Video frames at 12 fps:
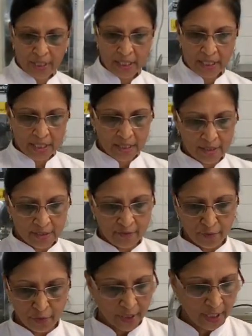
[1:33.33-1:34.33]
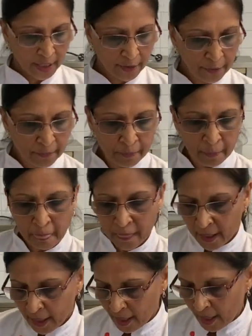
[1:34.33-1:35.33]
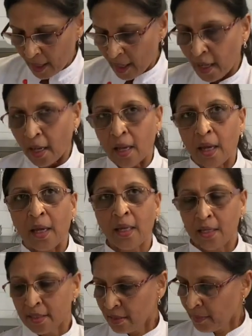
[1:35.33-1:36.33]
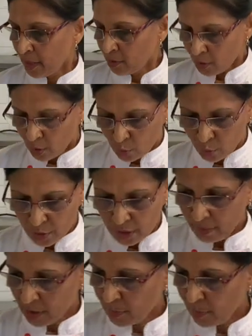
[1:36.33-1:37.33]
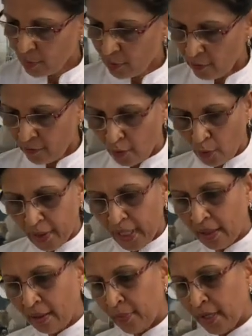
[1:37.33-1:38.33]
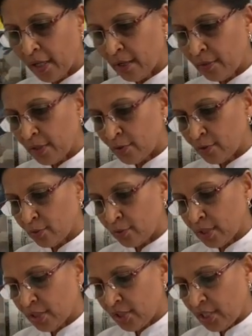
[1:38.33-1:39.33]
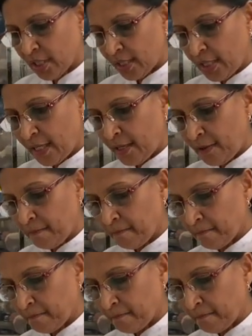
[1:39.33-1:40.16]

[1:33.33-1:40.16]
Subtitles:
heat for now. Here's about 2 tablespoons of oil. We are going to cook the chicken in.